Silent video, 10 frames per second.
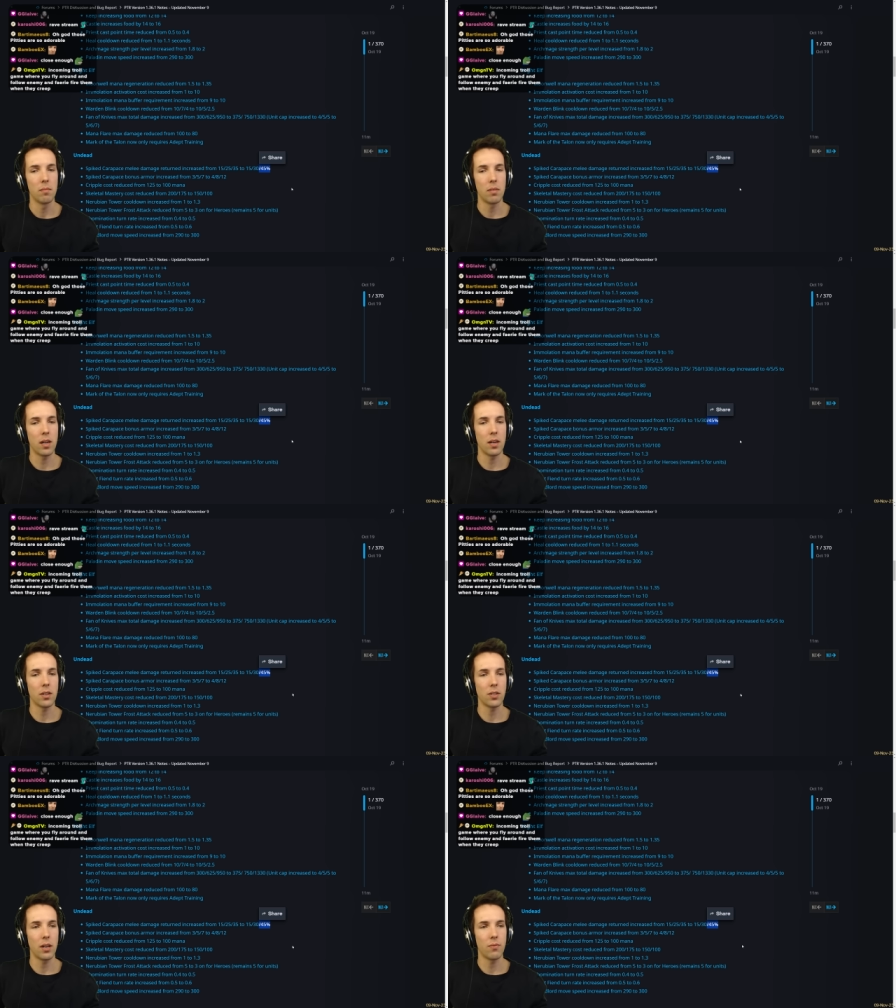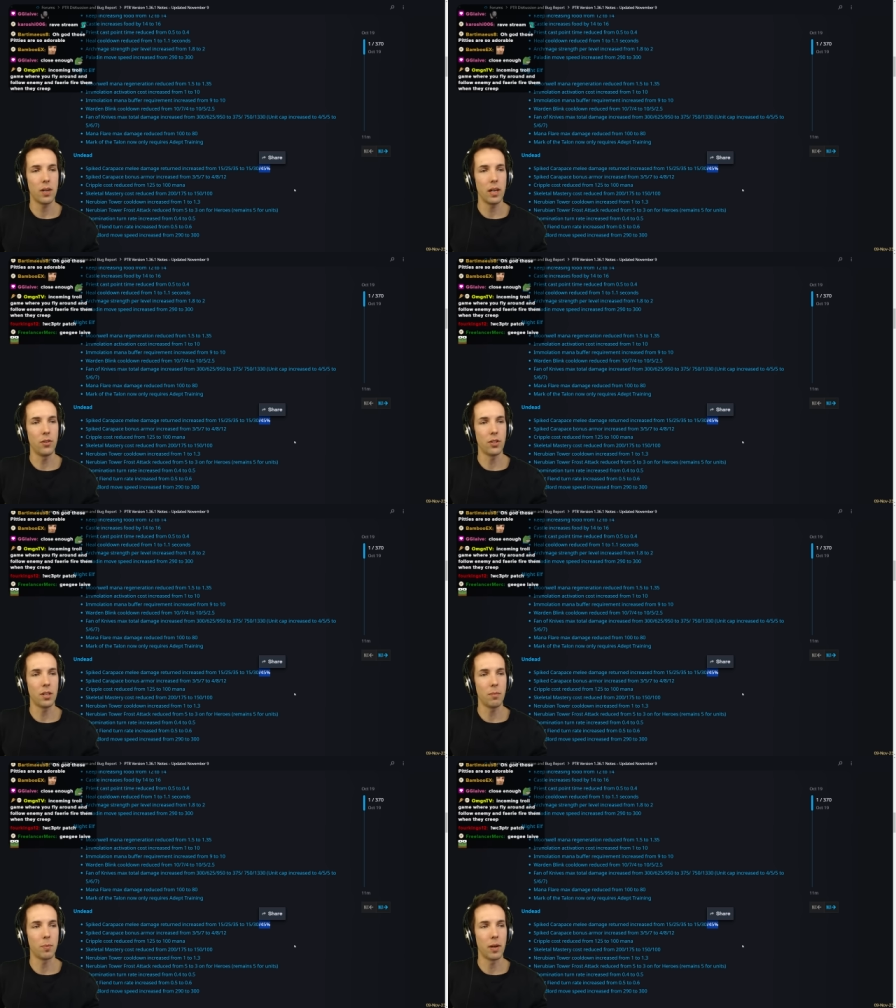because it really just
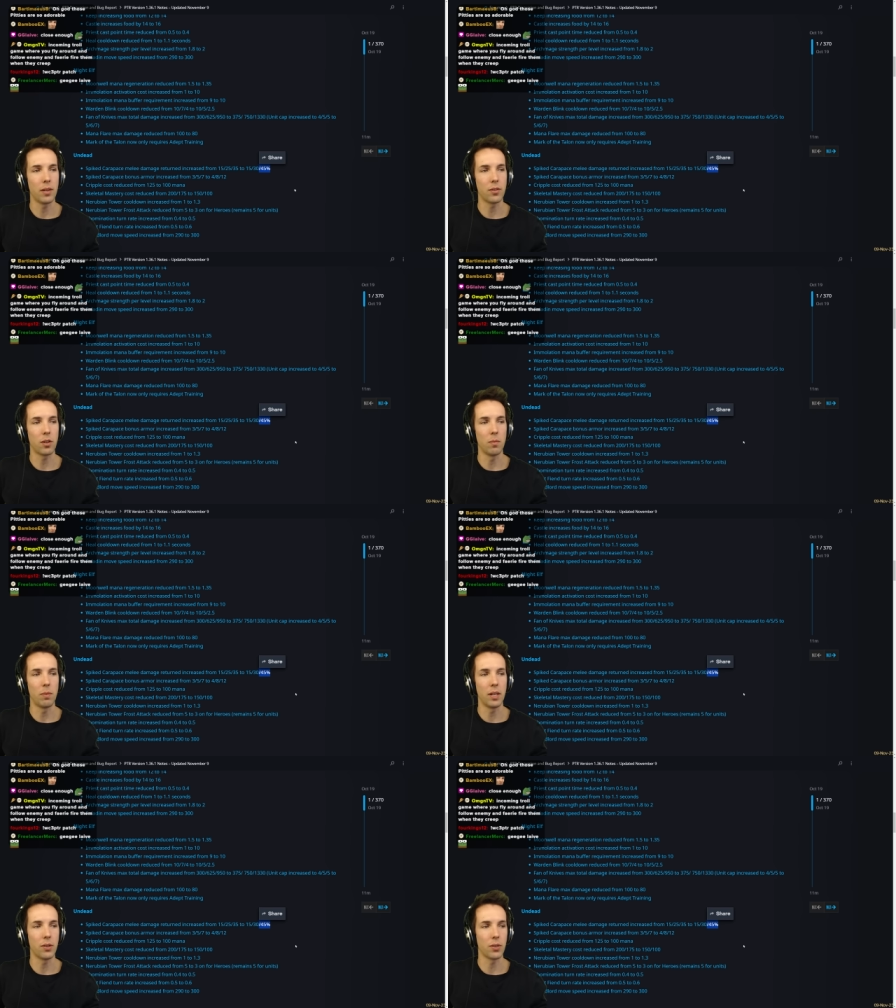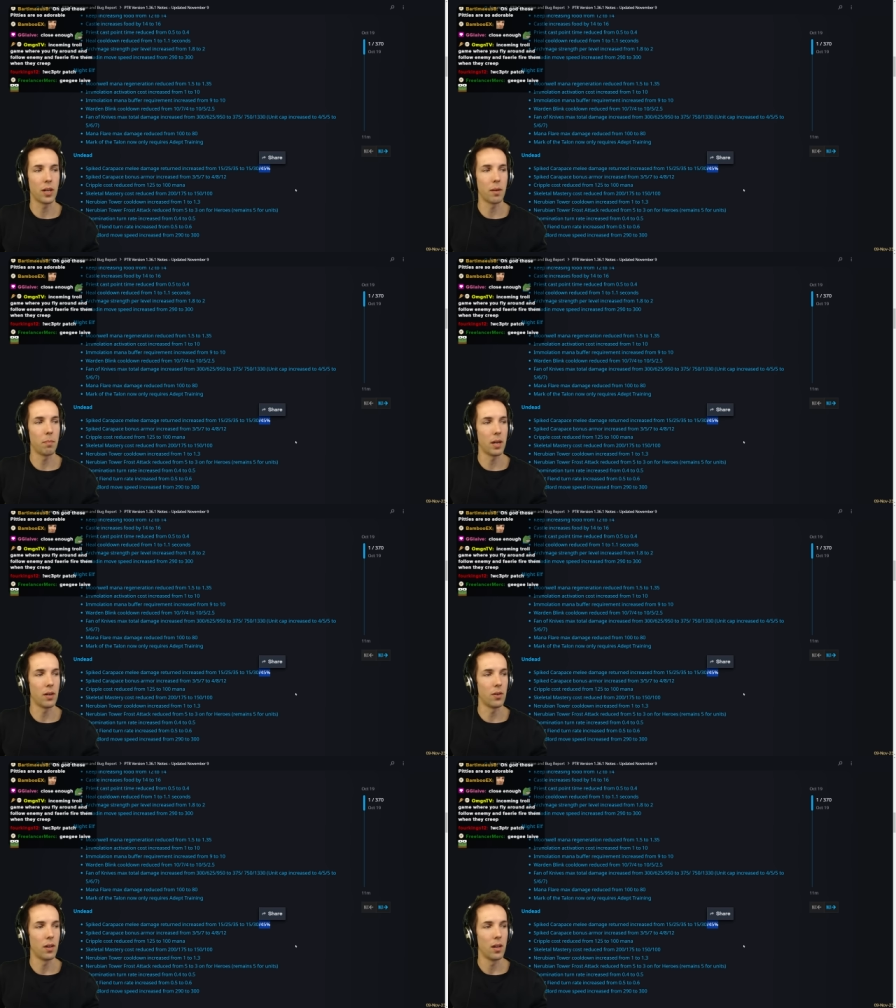seems better to go Beetles and Impale.